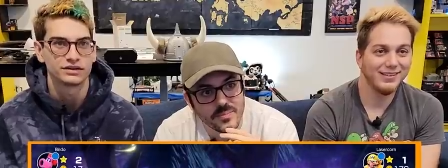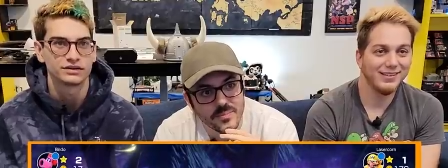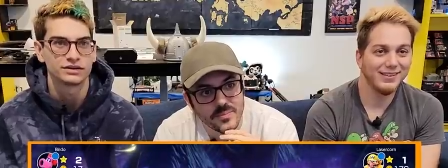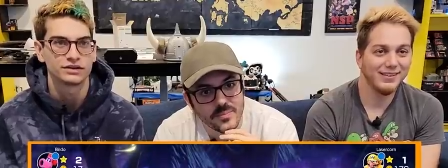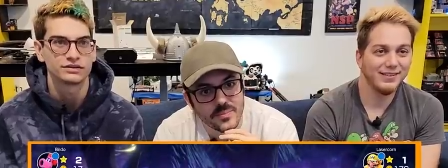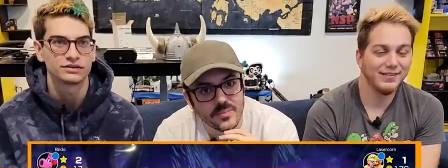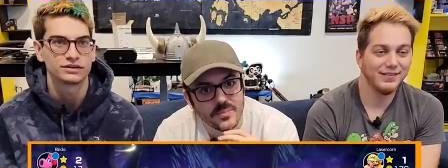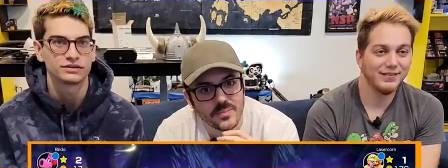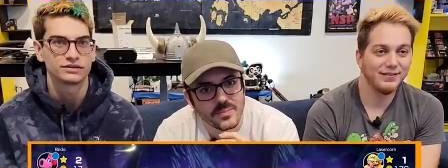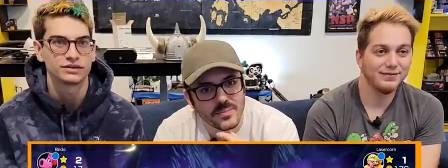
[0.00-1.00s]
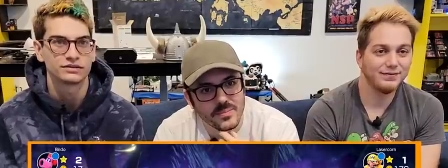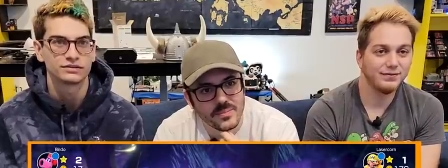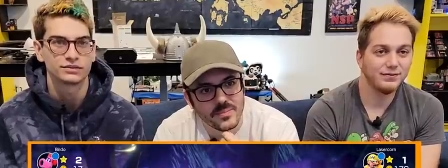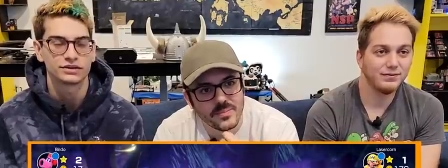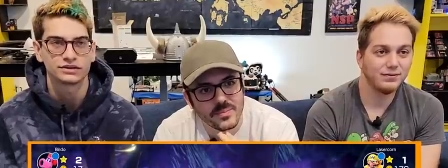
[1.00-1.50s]
Speaker 1: Oh, no, no, no,
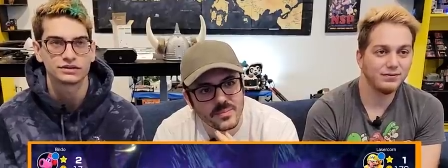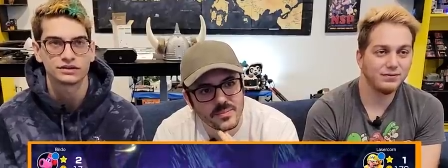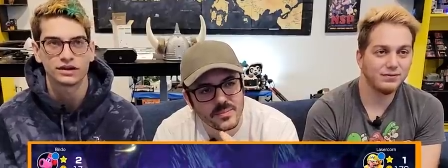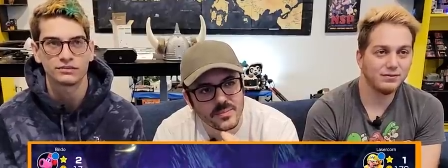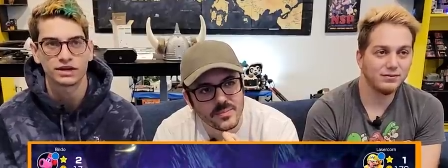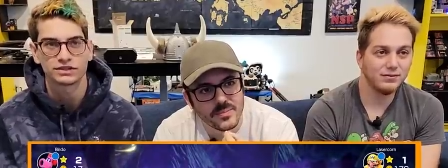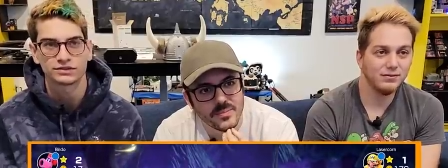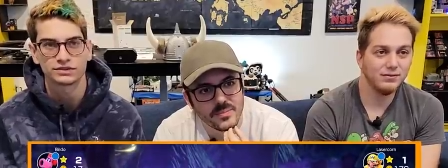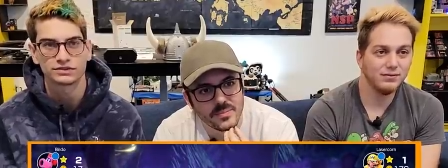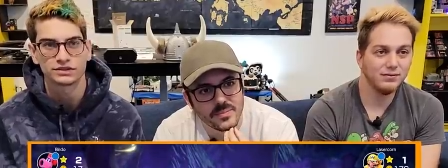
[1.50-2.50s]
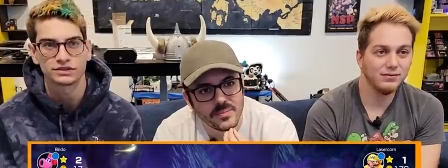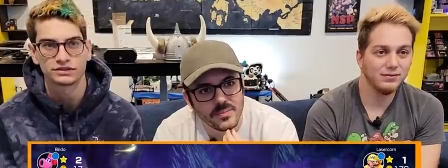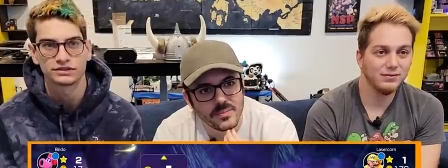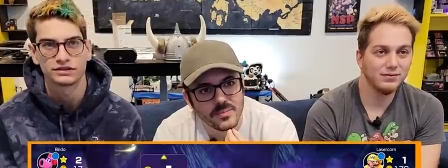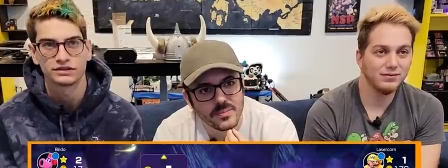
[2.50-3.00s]
no. We're gonna, uh, might as well do it all.
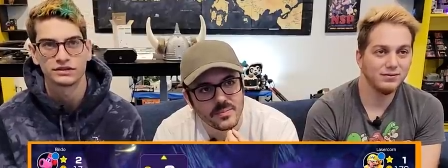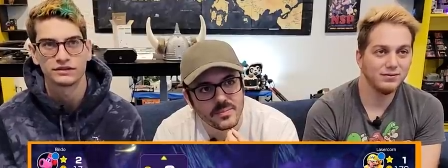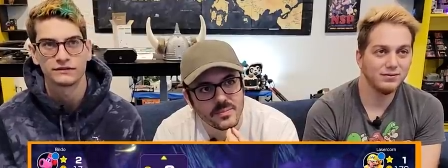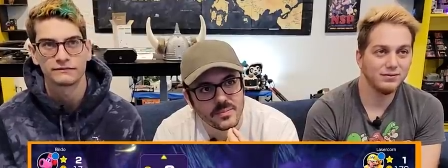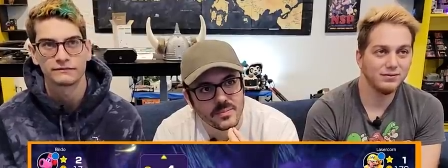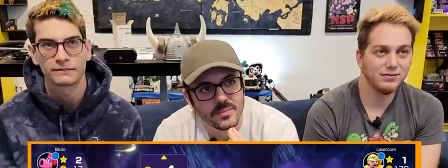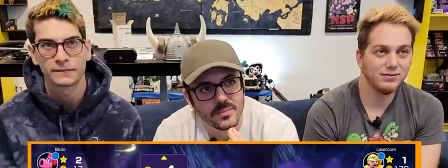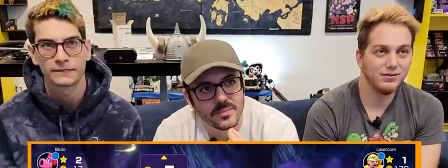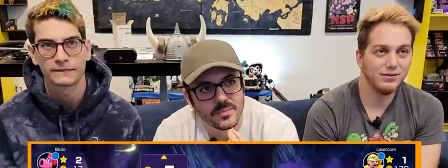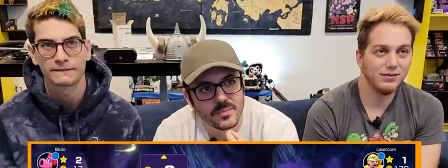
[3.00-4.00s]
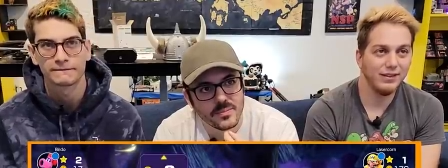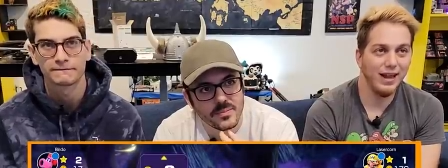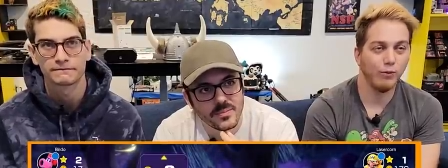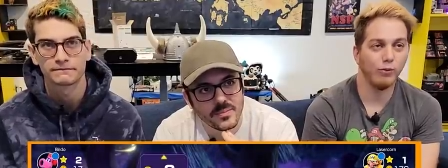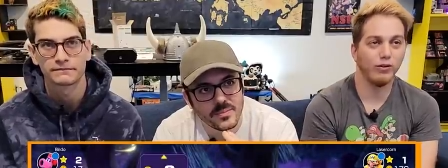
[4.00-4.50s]

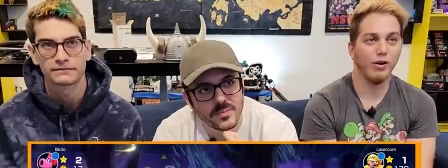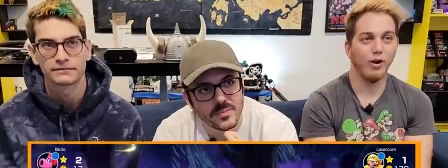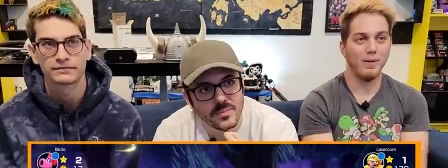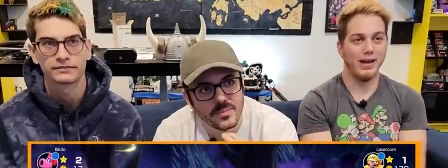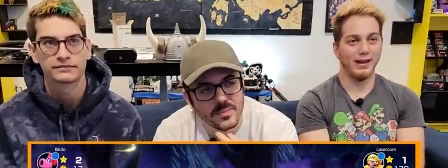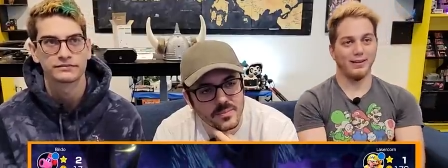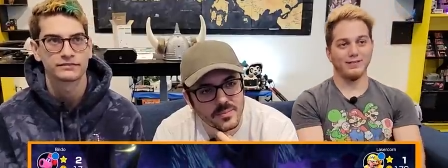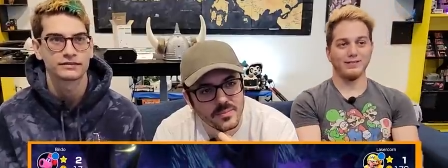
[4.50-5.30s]
Yeah, go big.